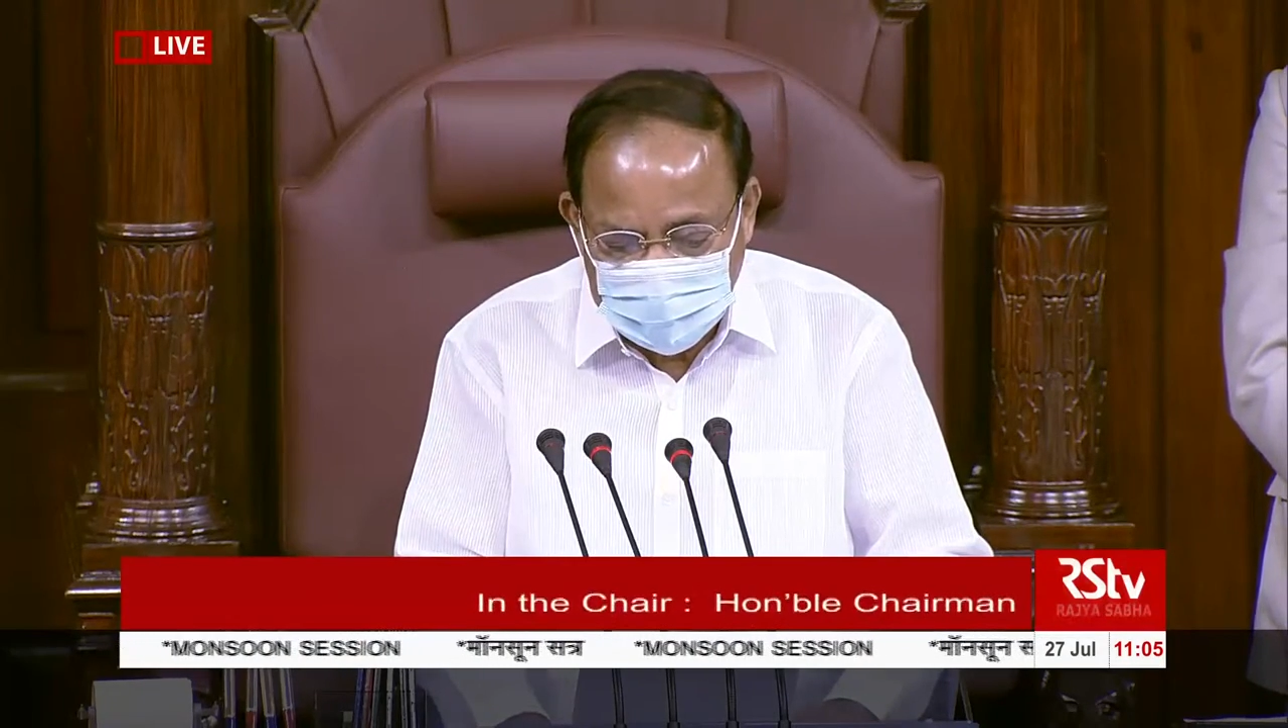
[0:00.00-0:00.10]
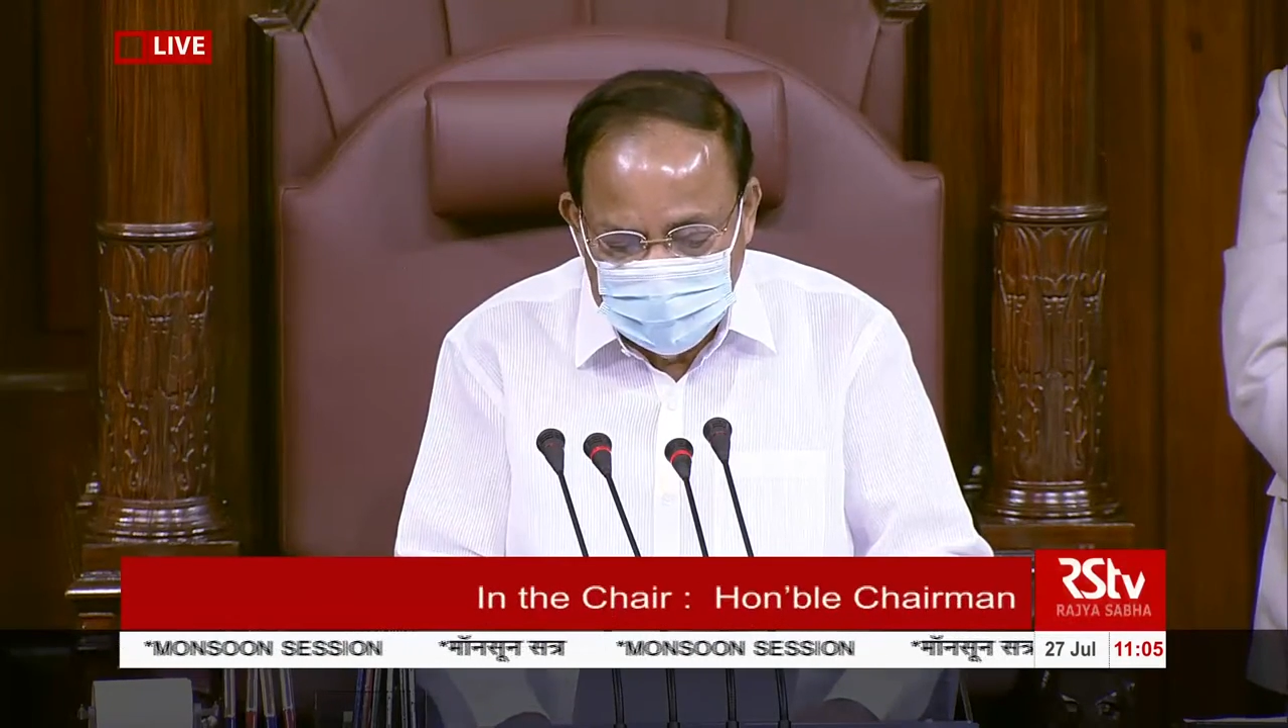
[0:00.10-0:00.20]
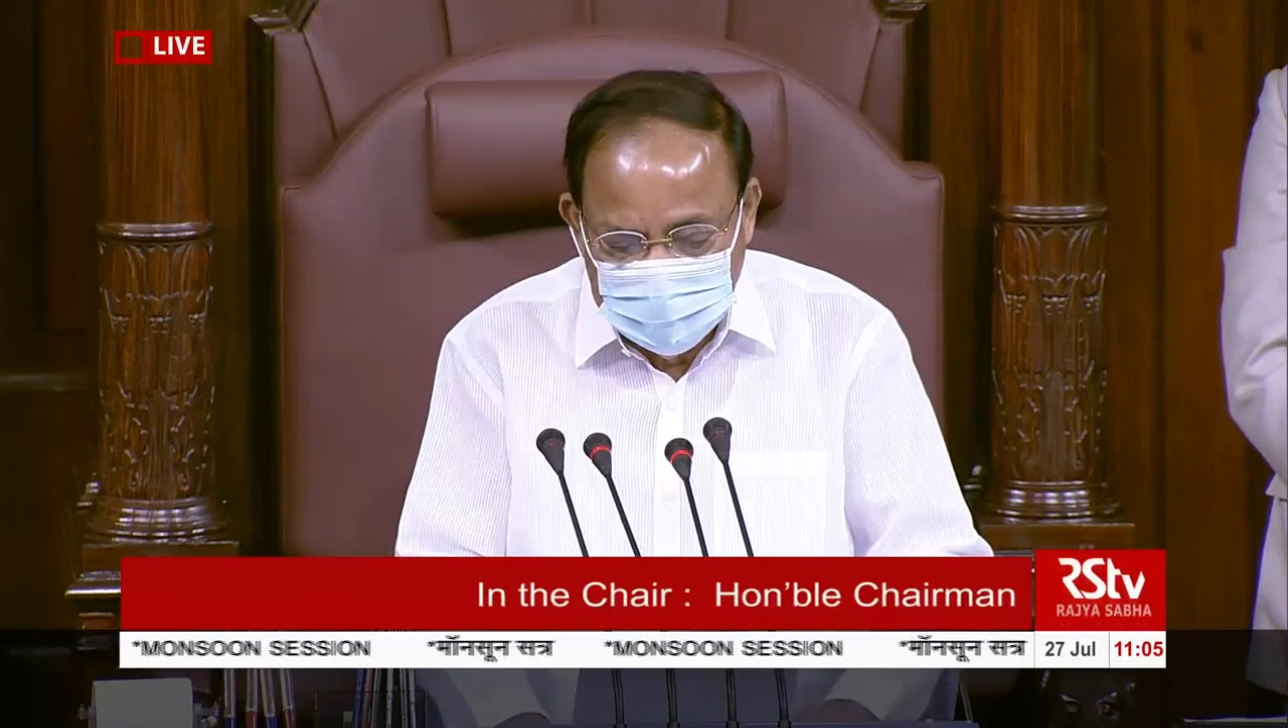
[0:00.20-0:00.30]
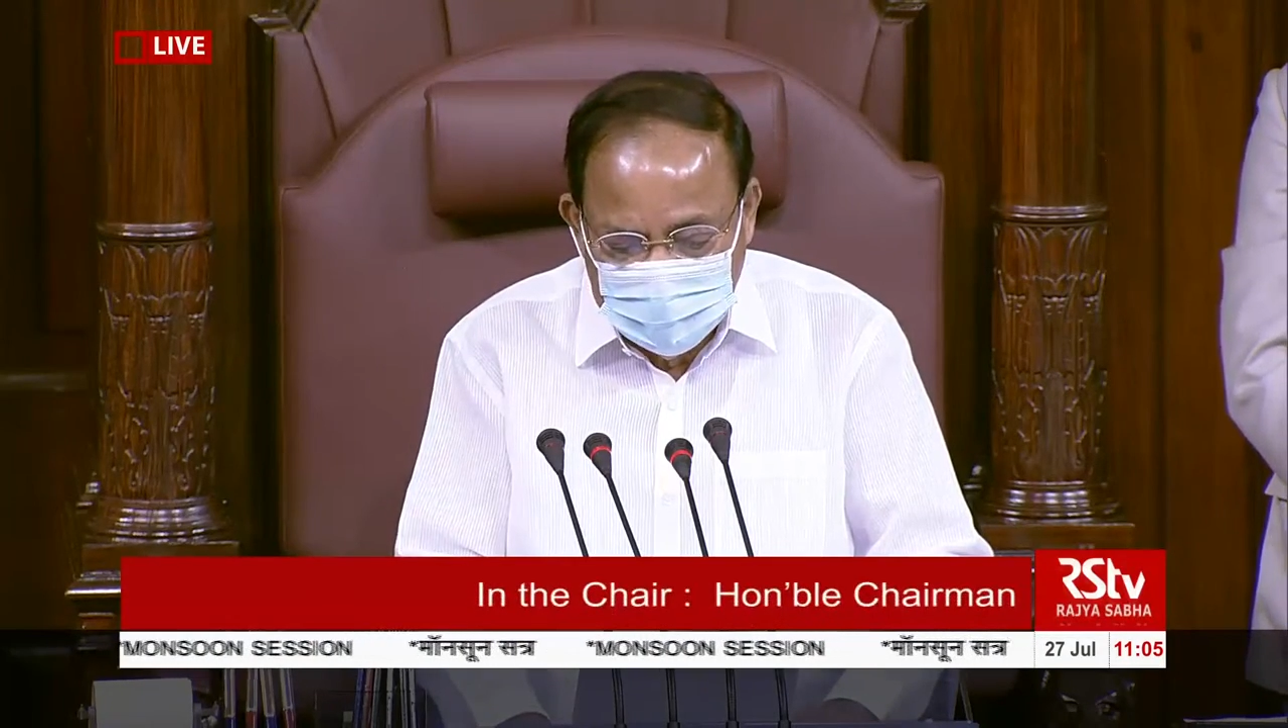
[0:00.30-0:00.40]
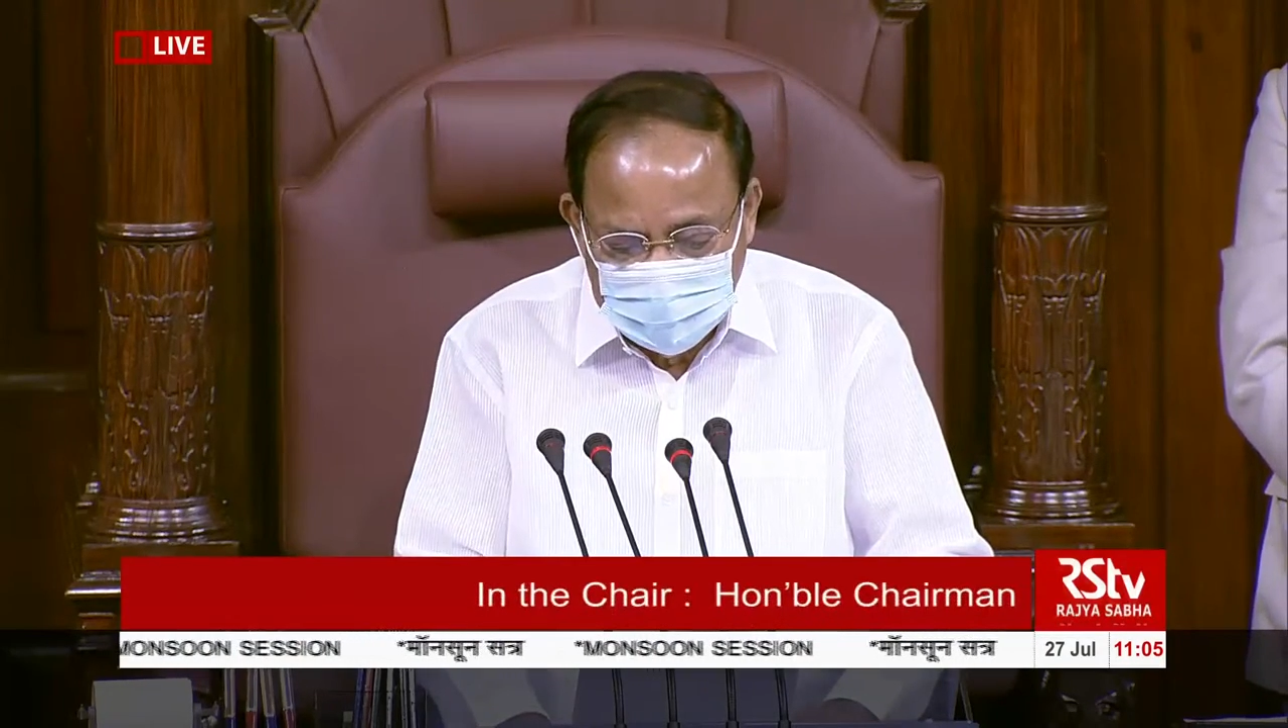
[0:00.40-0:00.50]

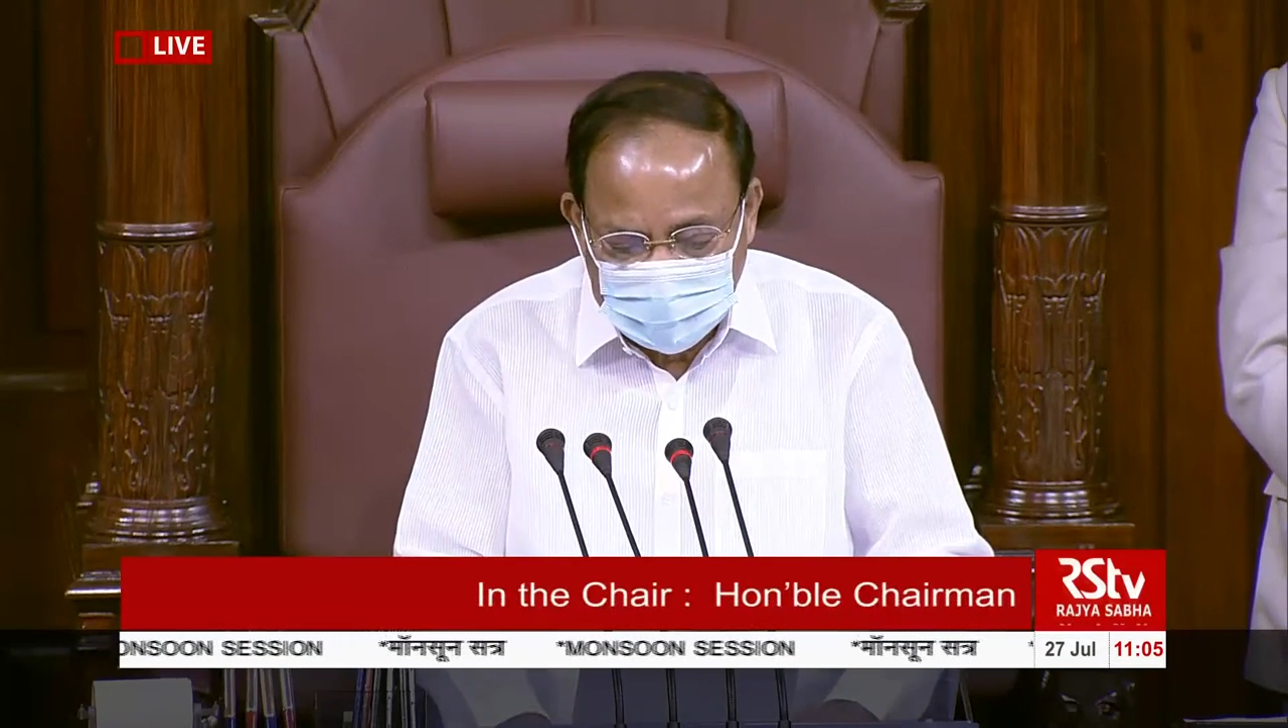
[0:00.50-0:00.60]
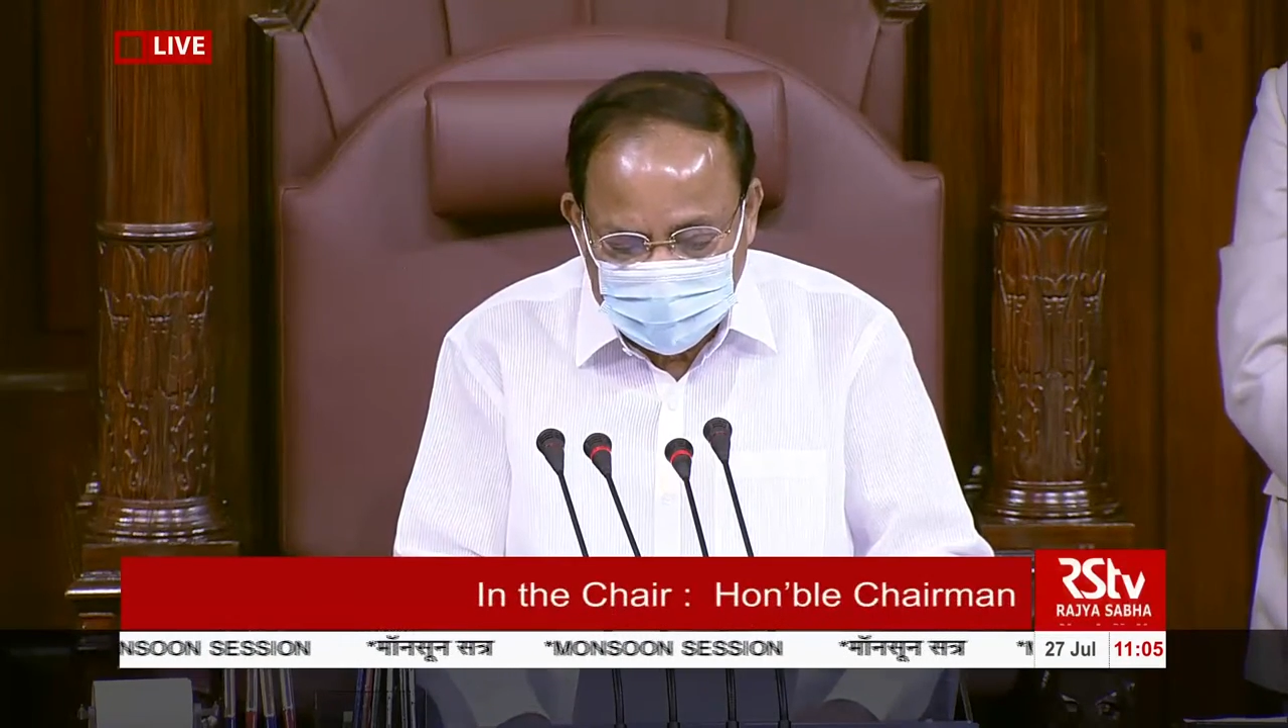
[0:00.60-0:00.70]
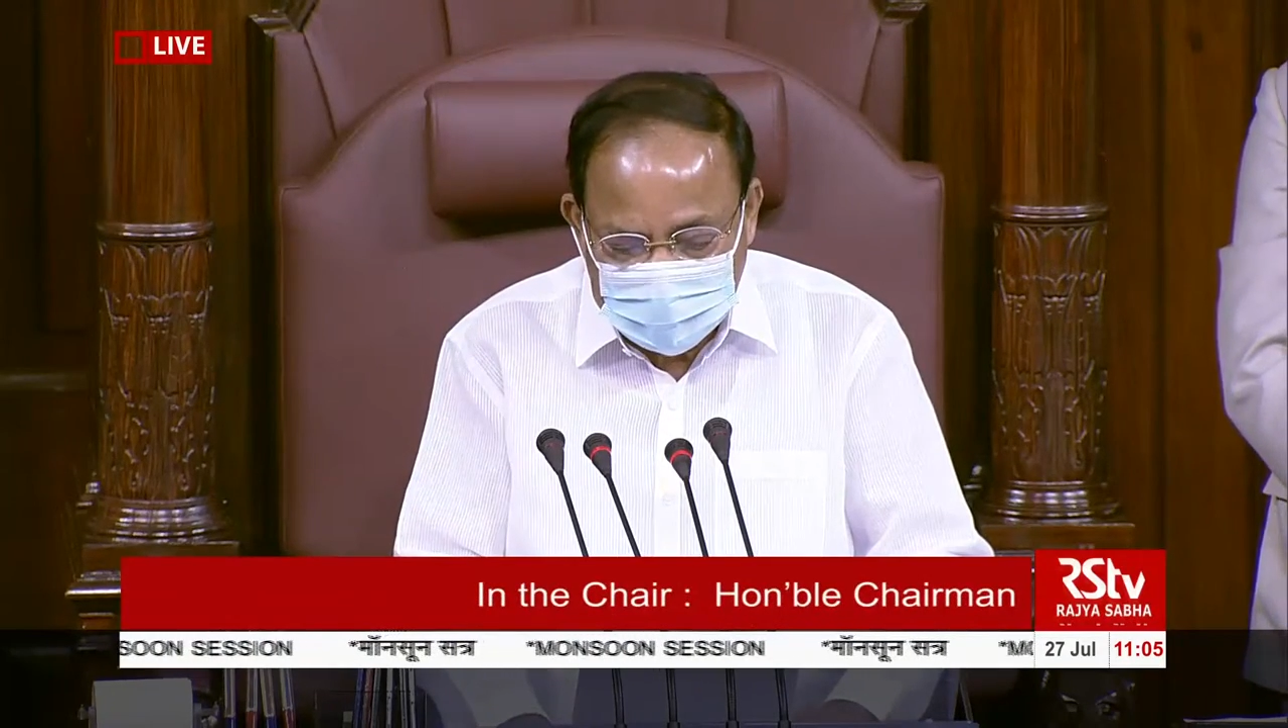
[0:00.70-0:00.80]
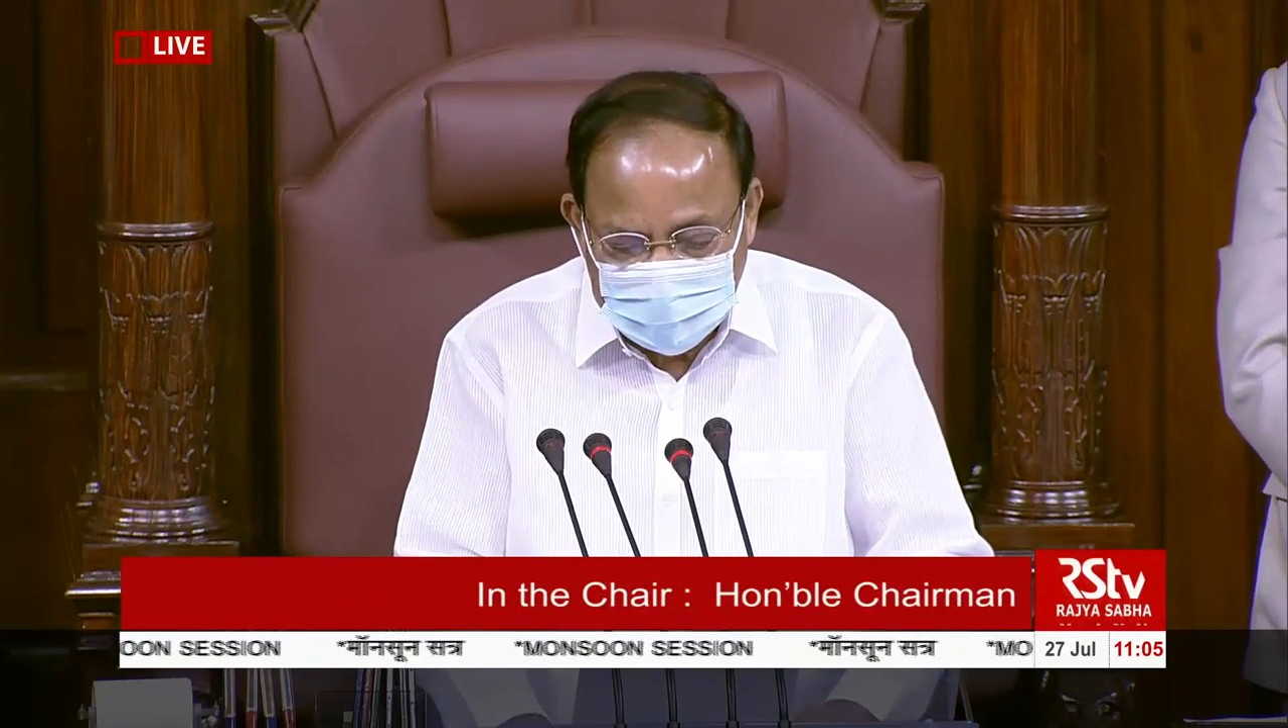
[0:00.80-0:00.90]
accorded